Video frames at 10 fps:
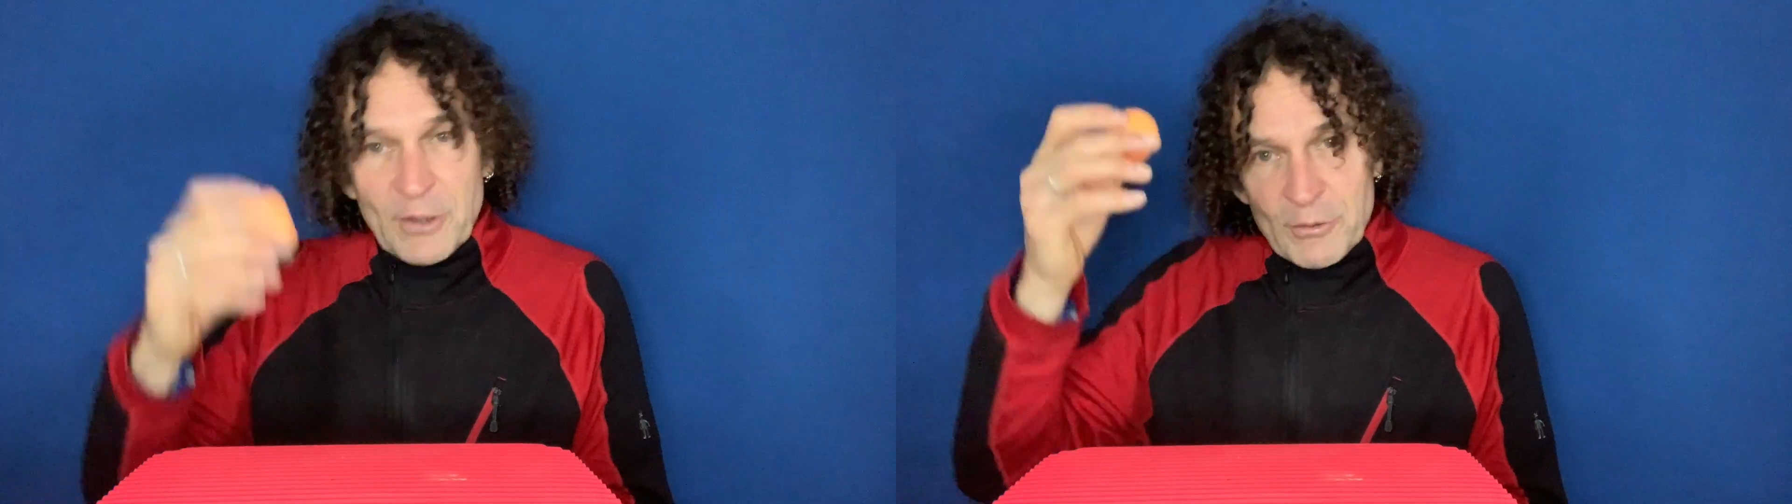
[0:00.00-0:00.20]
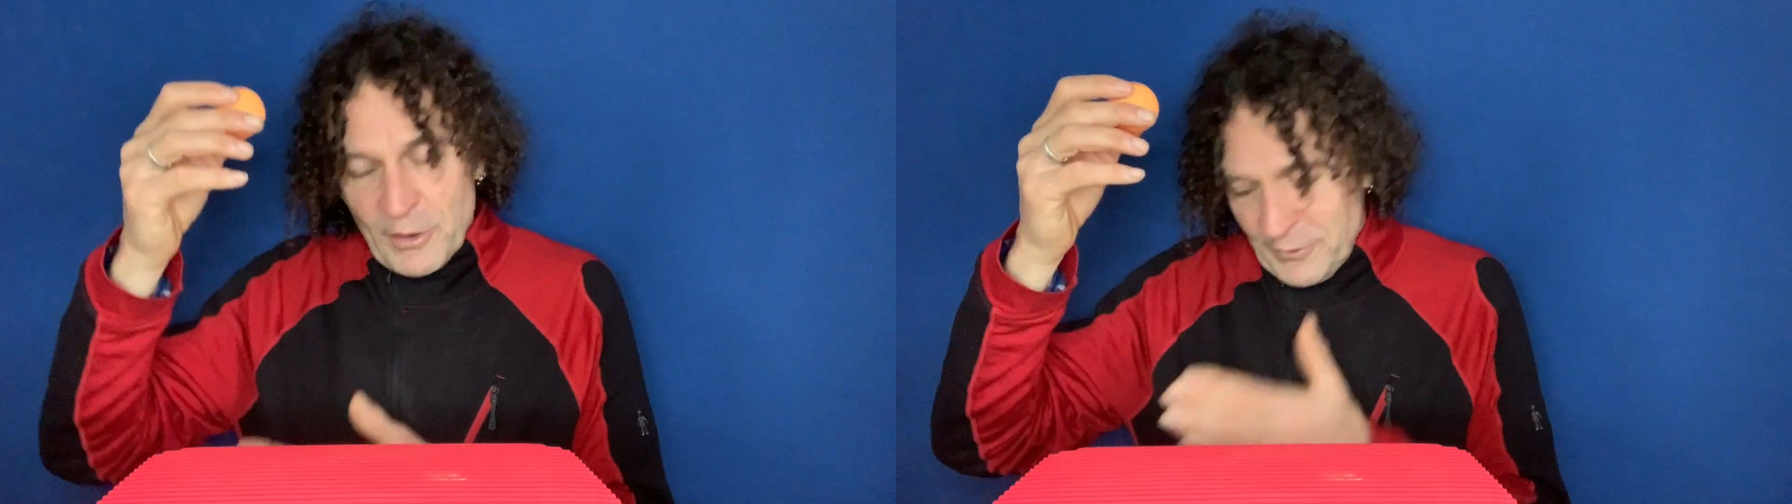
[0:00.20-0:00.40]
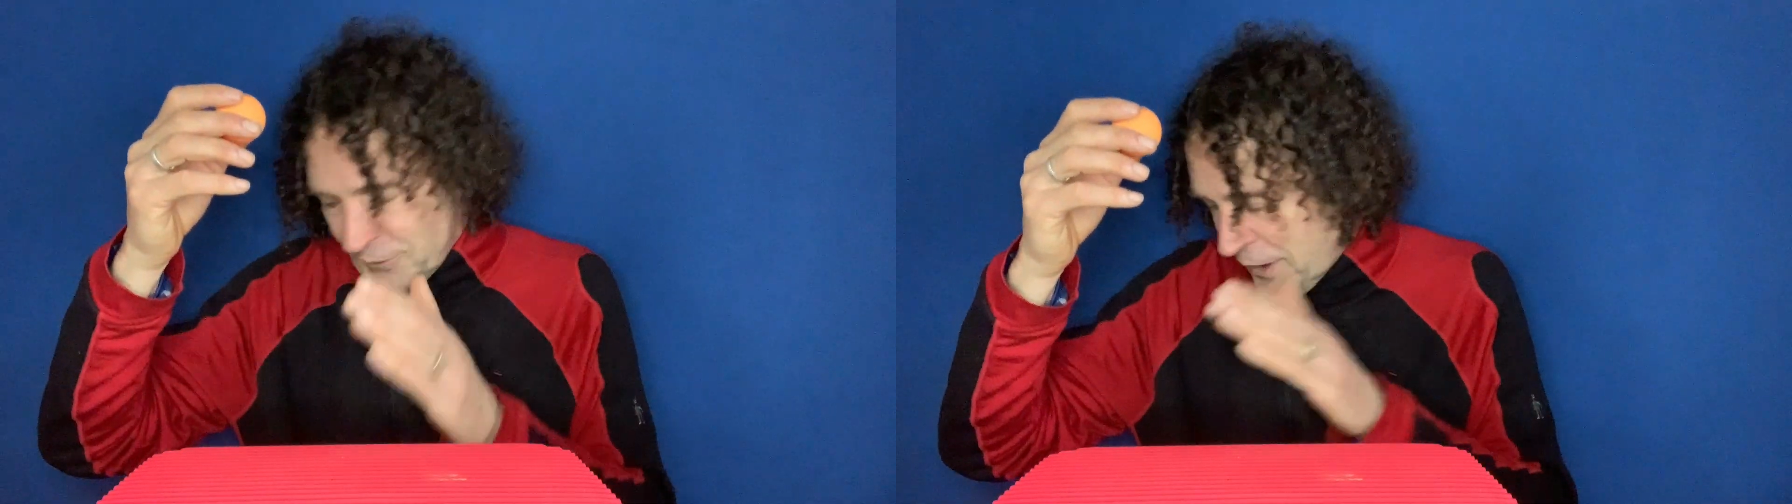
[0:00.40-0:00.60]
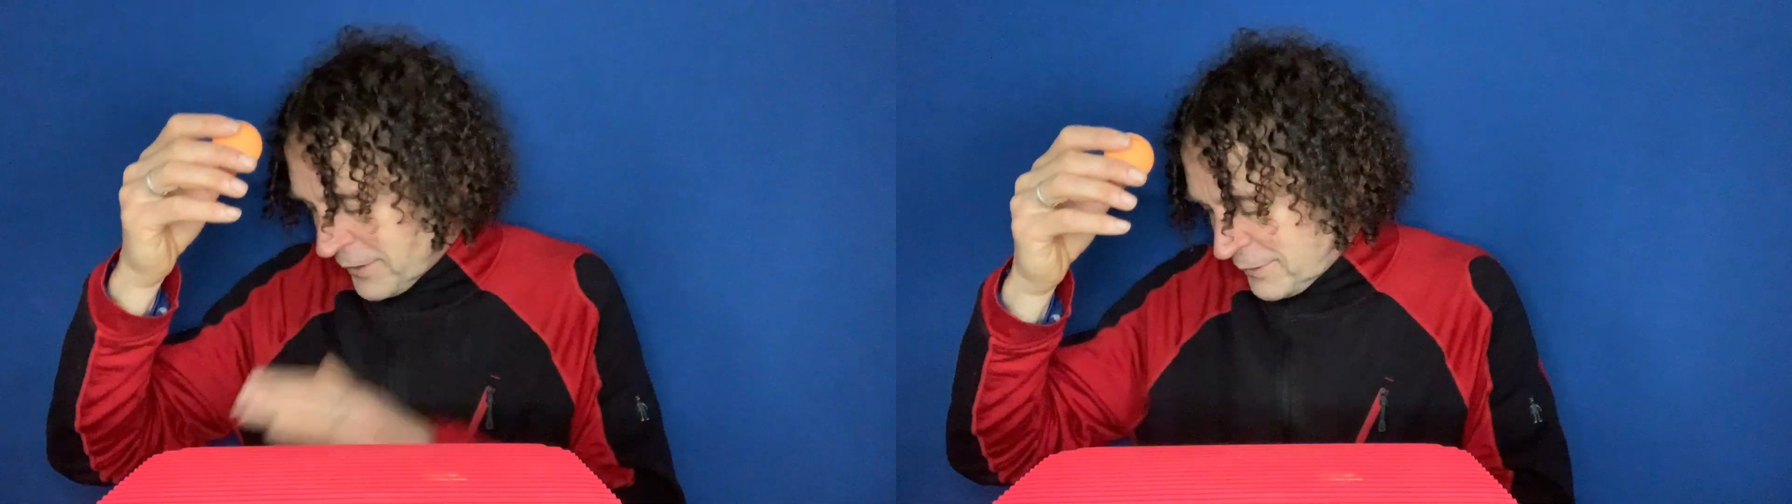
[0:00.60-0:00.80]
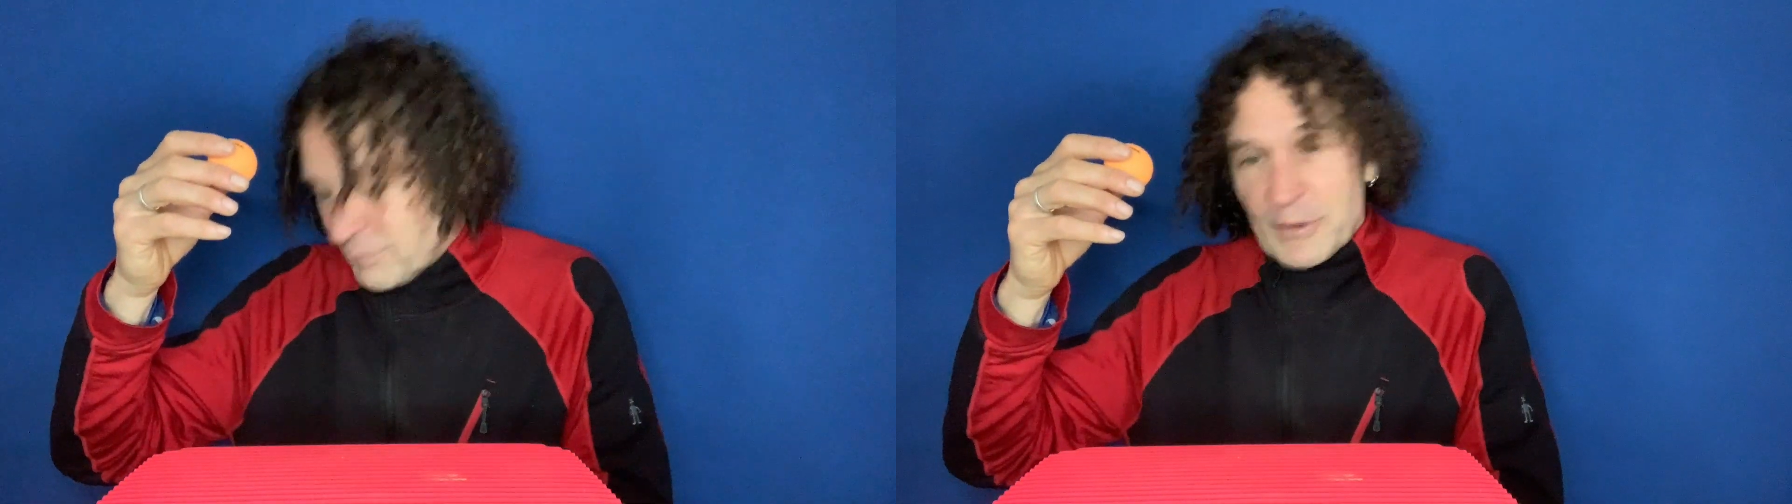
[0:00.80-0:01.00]

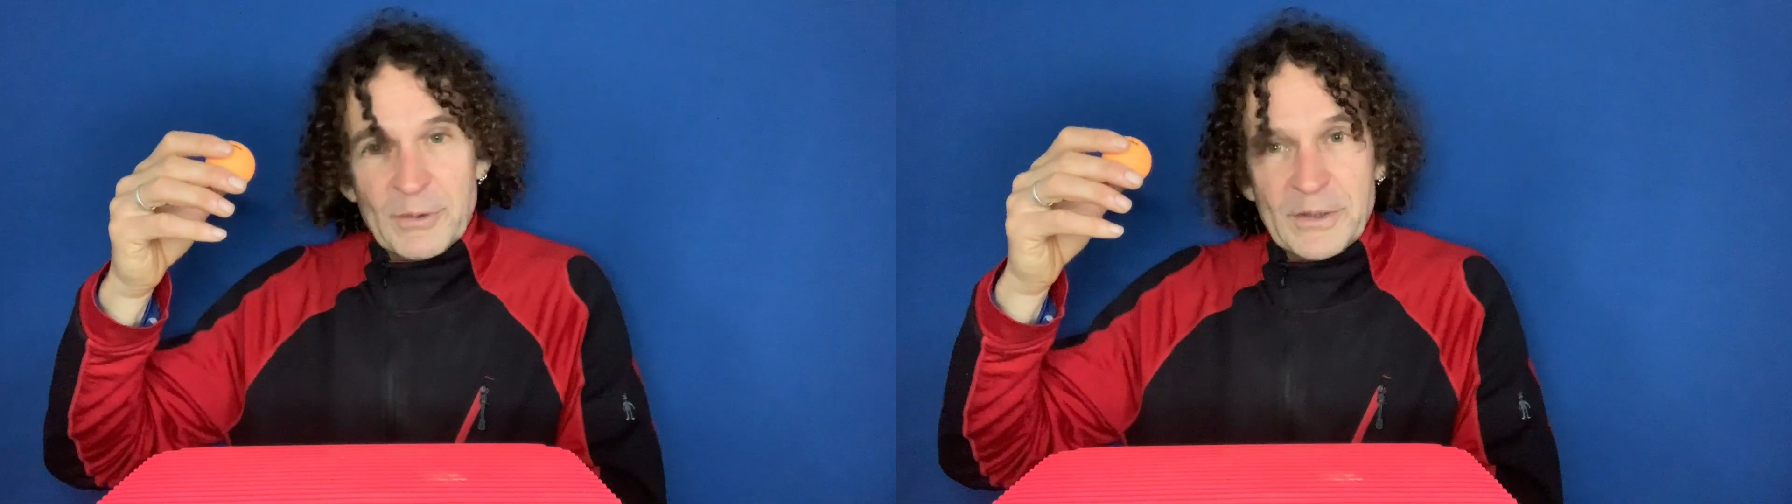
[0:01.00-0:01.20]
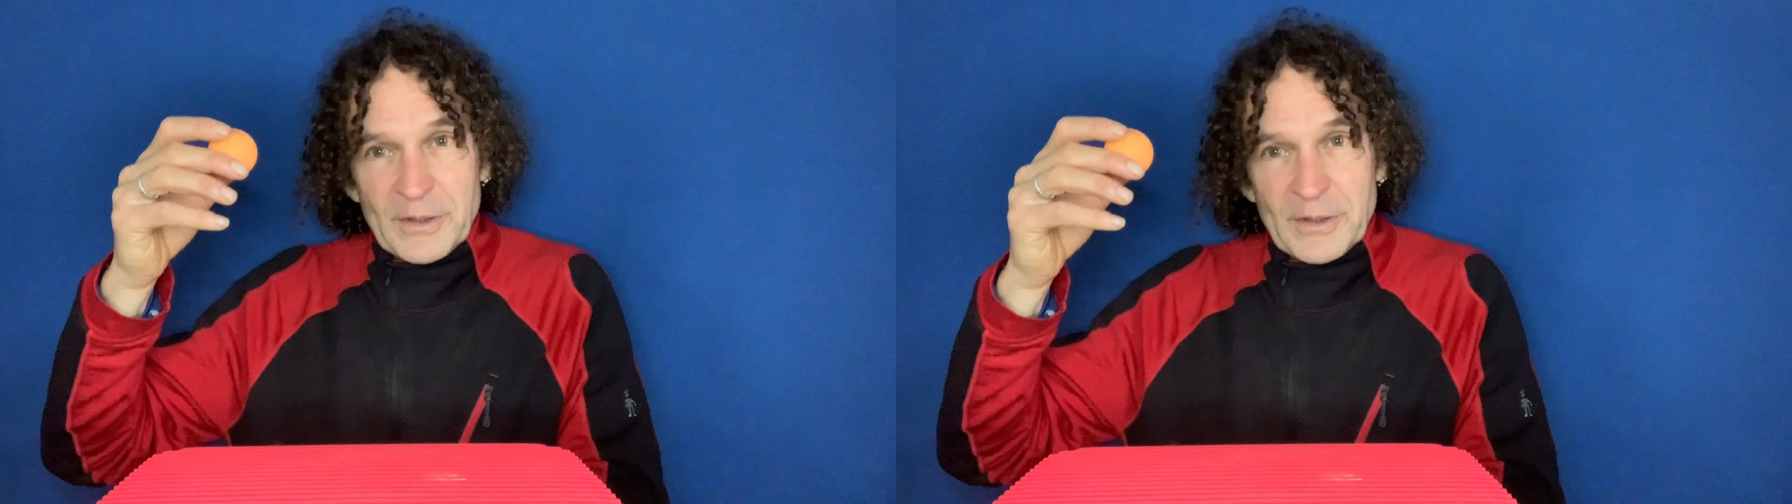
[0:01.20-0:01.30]
contact between the